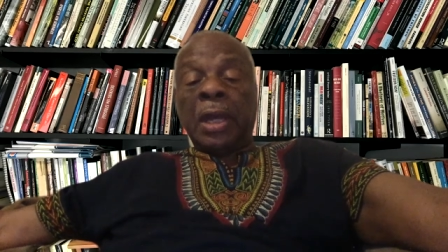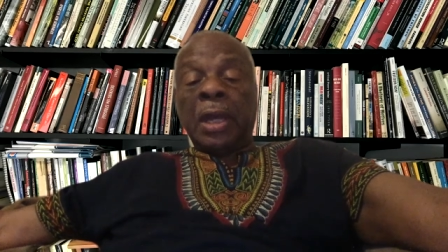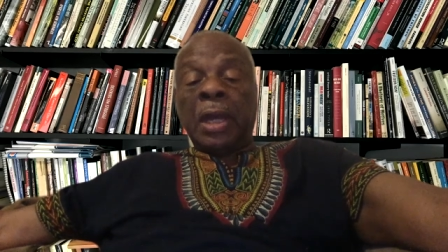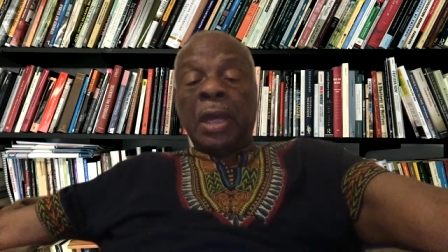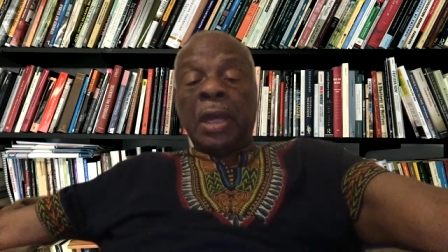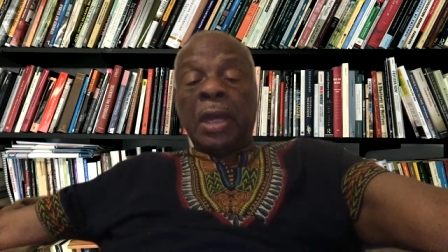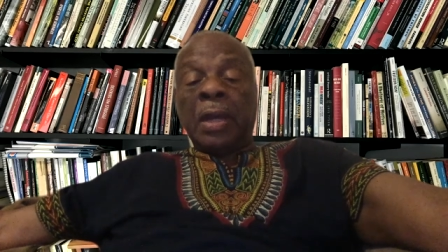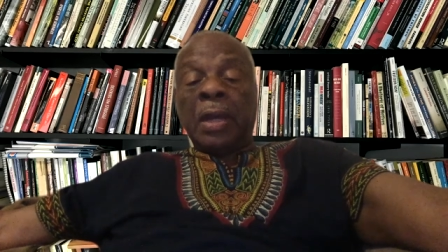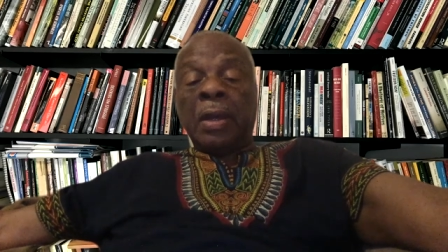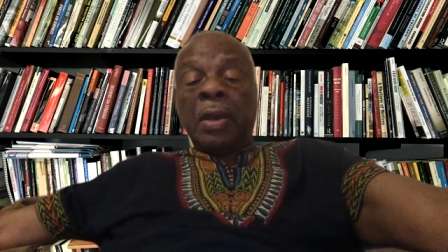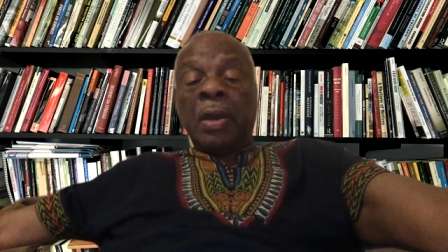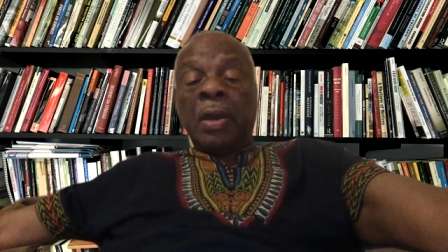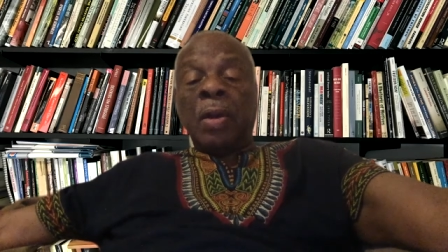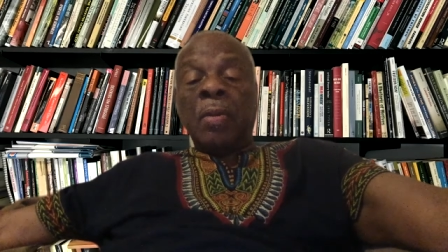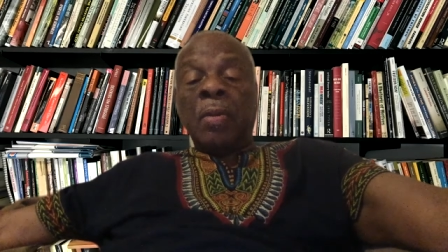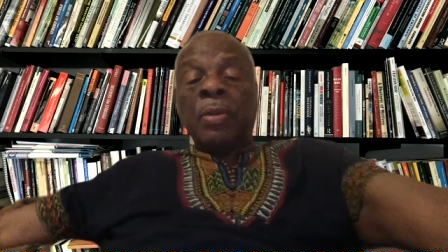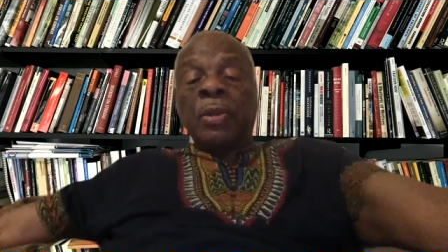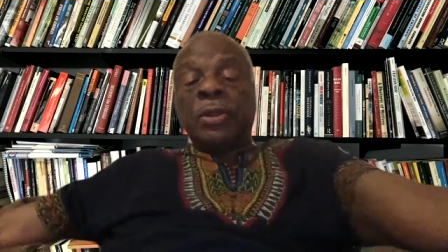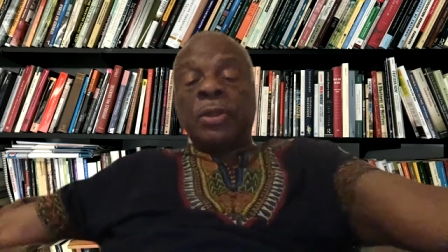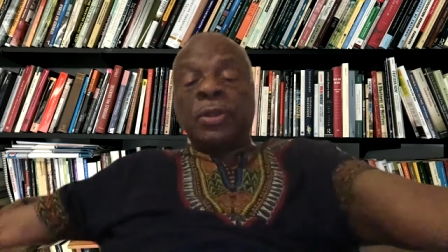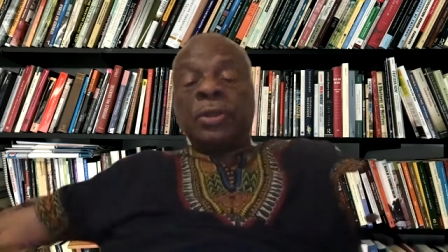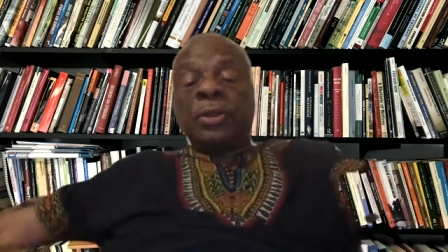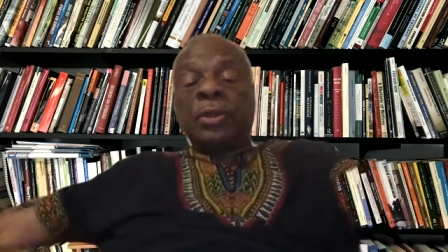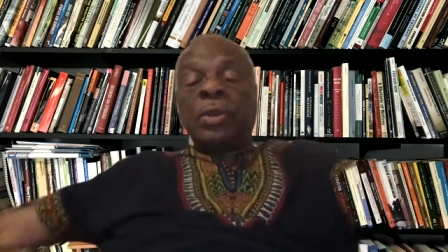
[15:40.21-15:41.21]
Almost
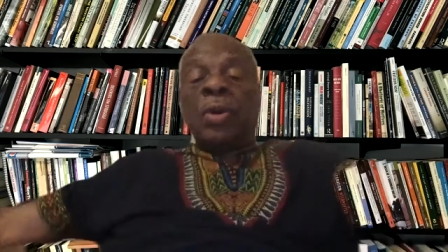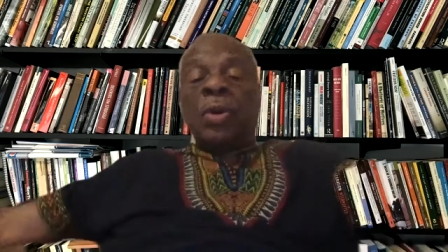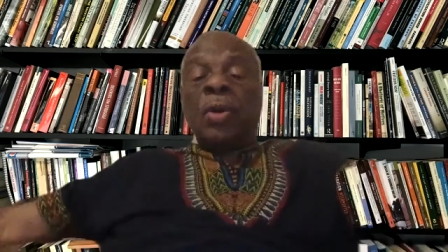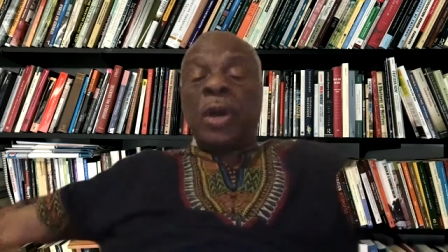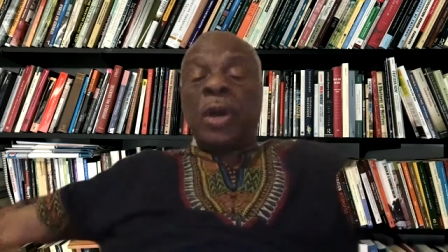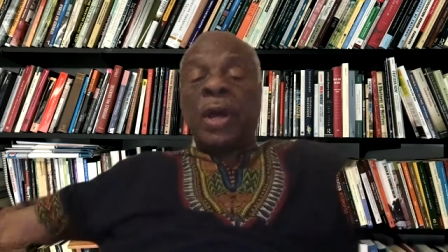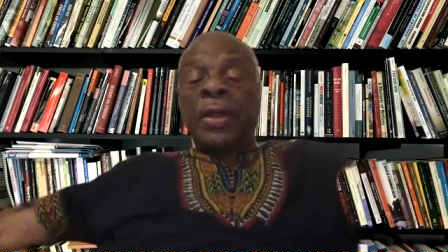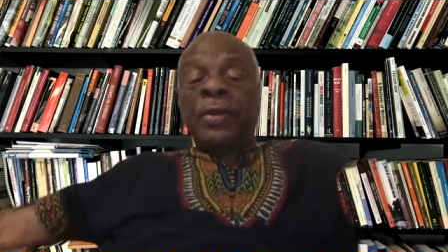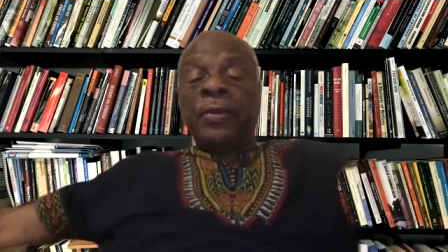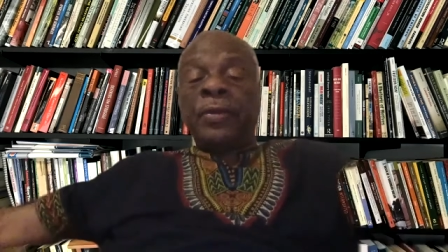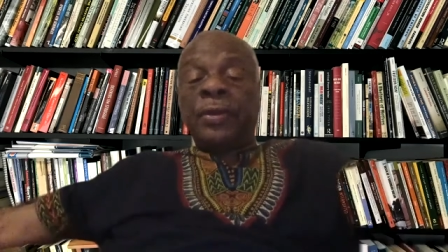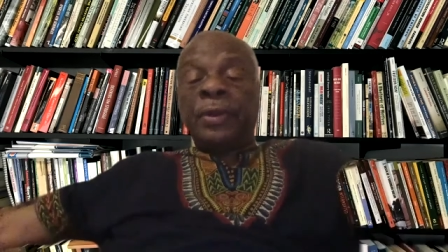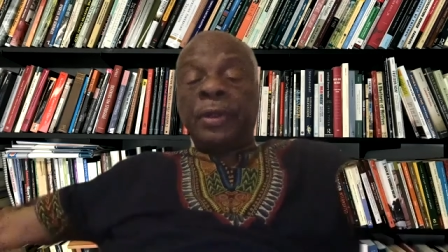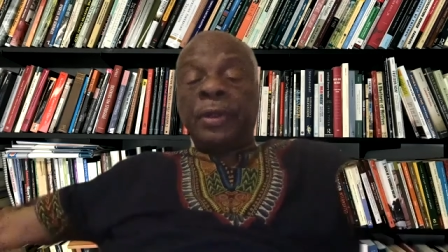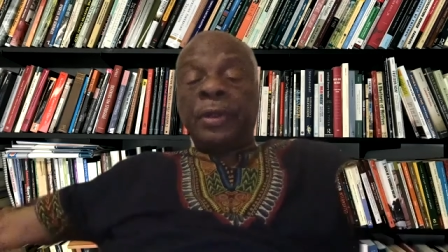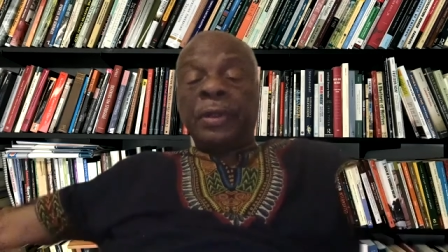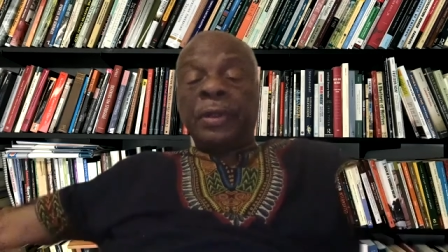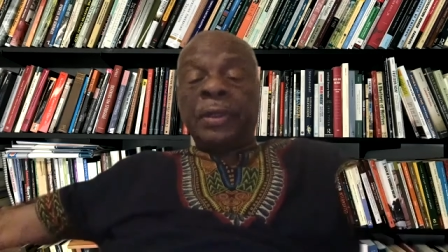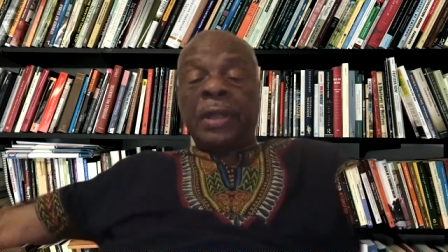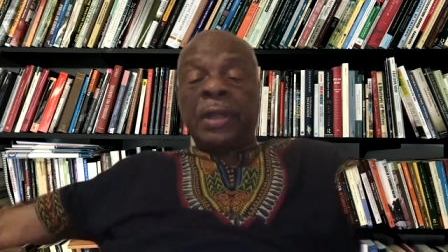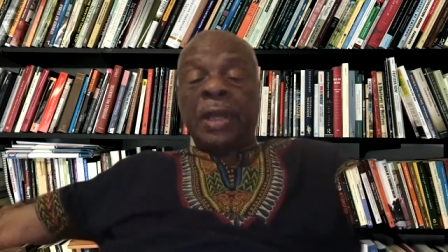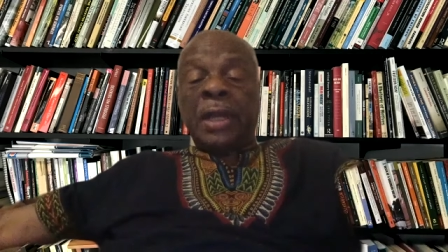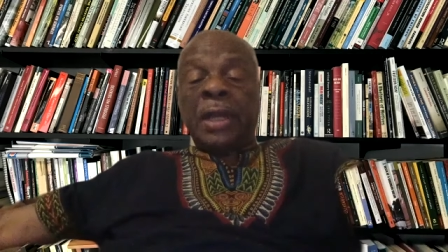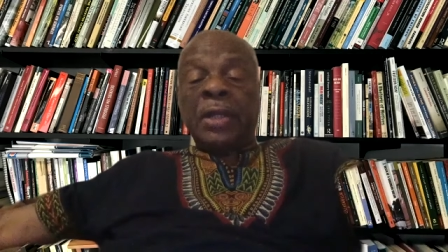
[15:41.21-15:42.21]
no other
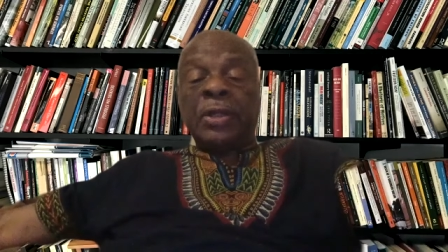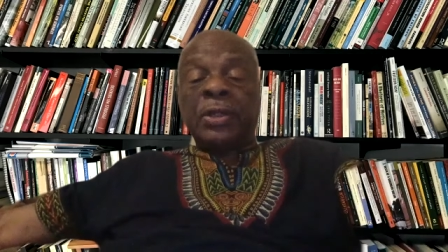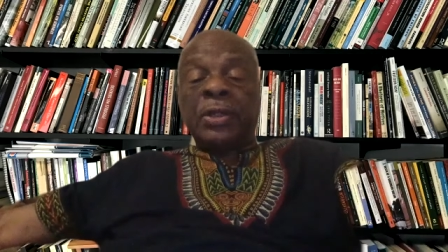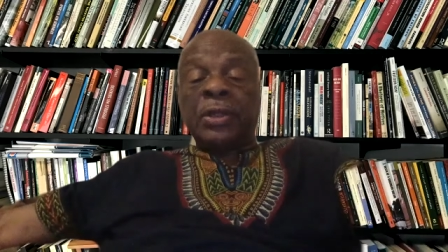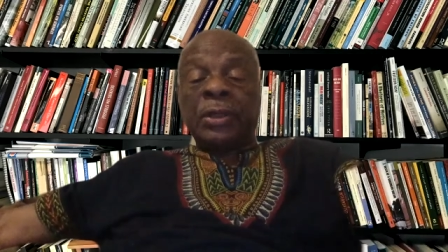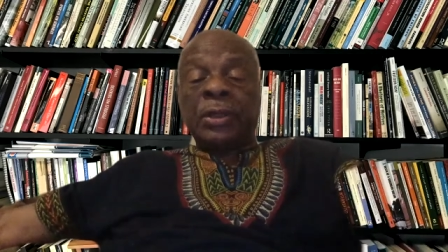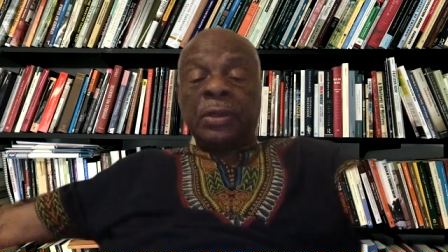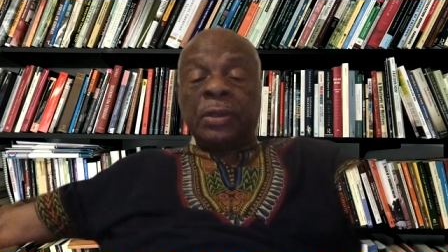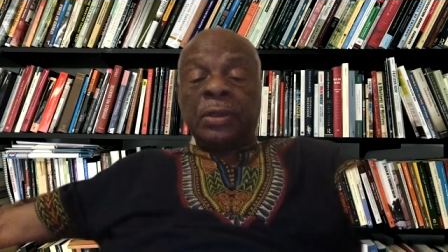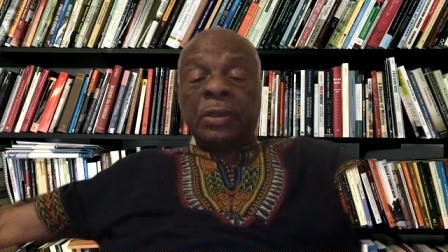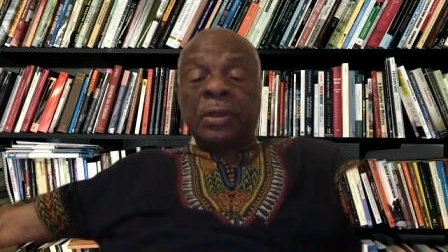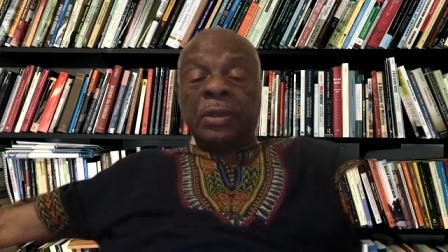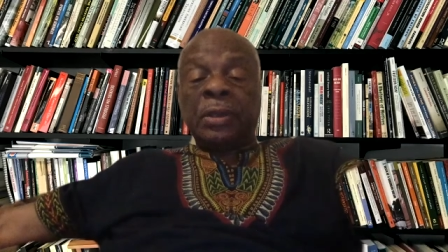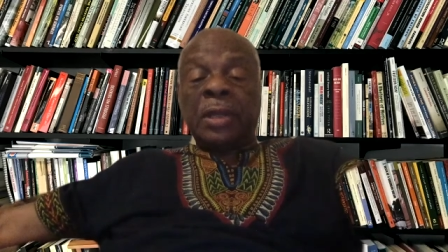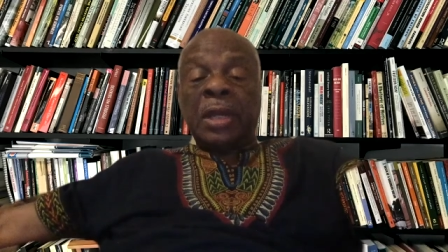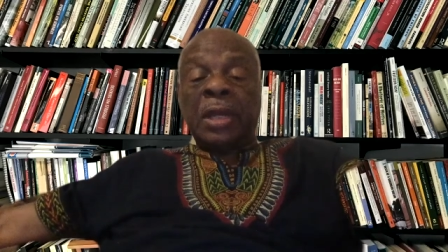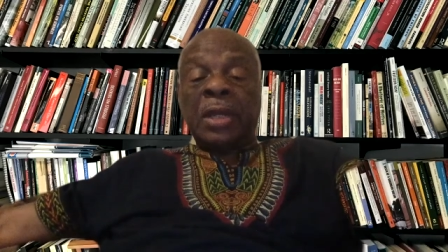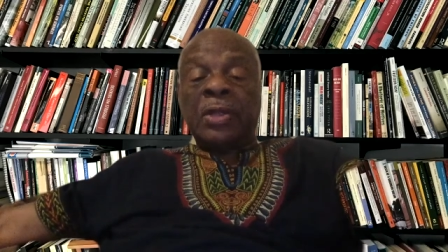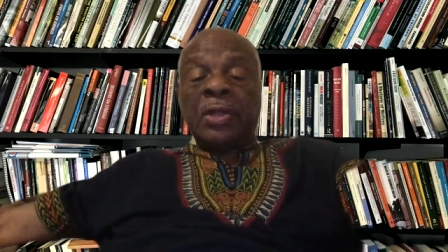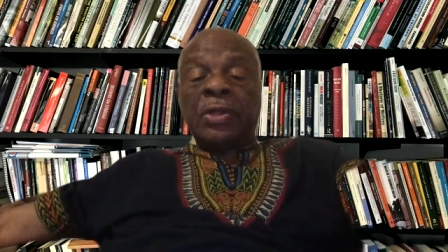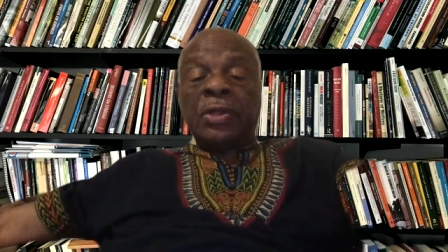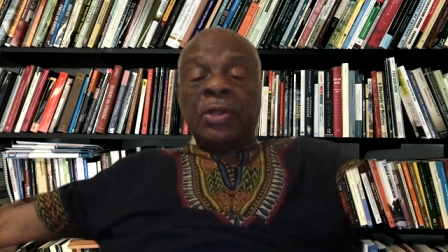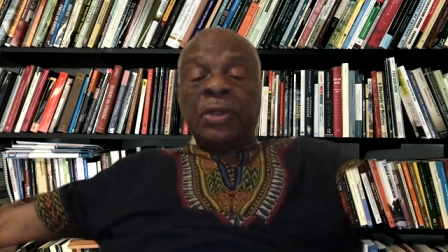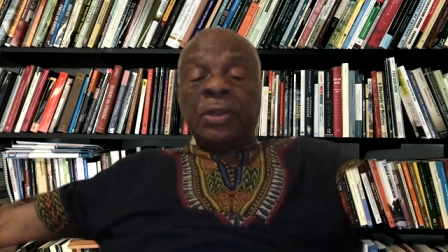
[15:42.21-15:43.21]

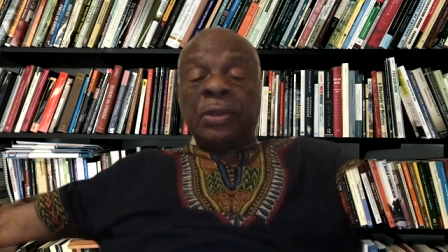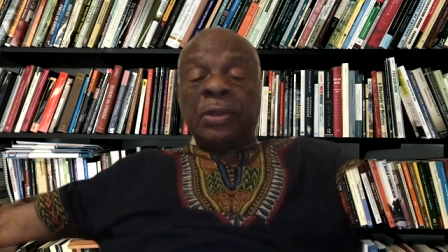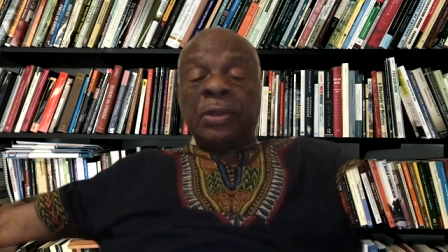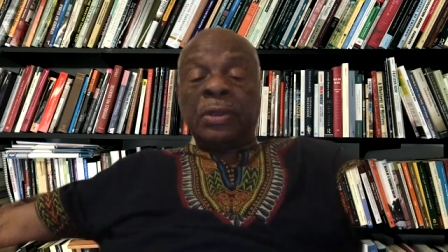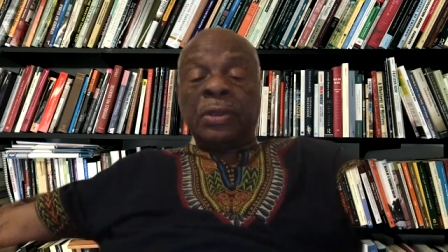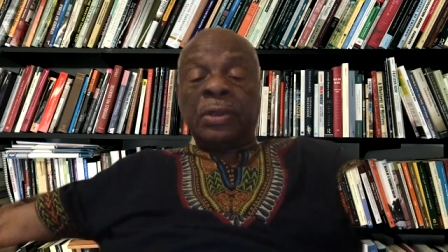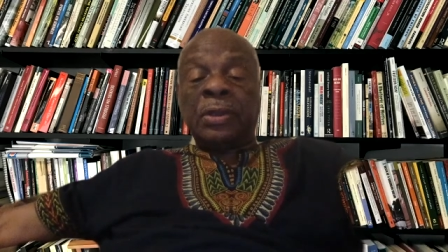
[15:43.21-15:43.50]
nations